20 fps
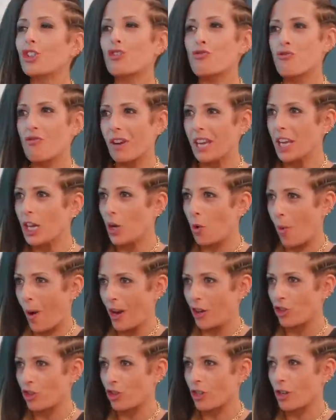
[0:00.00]
a tricky
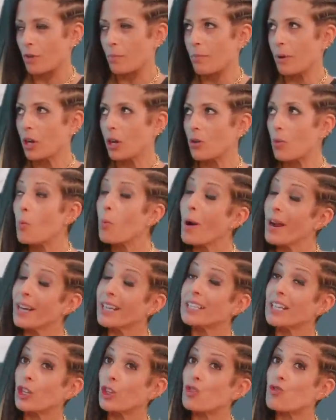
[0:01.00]
question. When
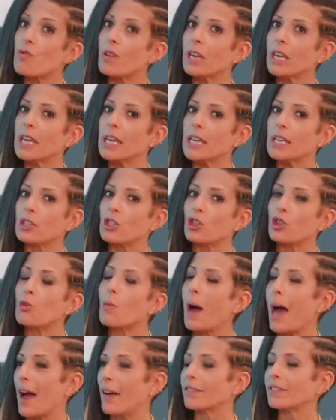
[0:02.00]
I say tricky, is
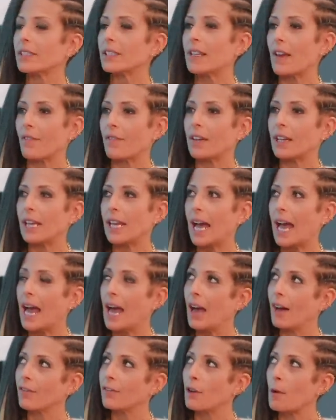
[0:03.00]
you have to definitely
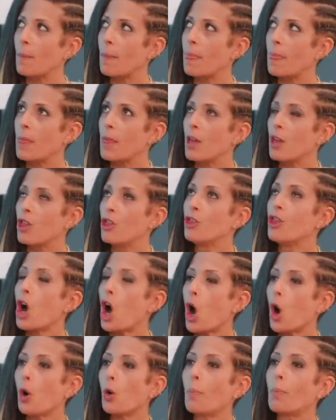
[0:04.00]
have
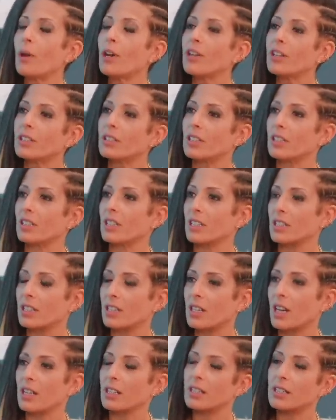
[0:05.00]
the openness to
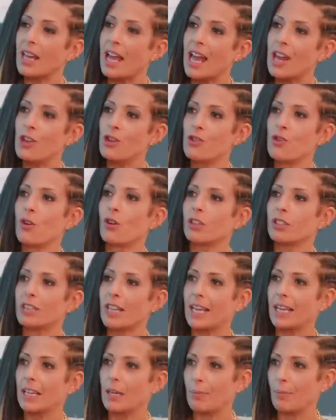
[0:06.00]
discuss it and not
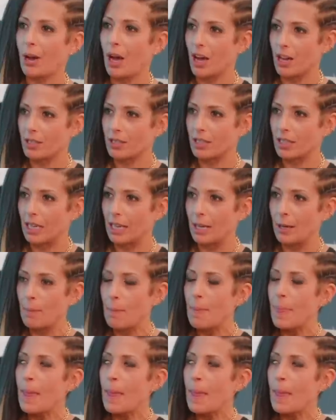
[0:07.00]
take it personally.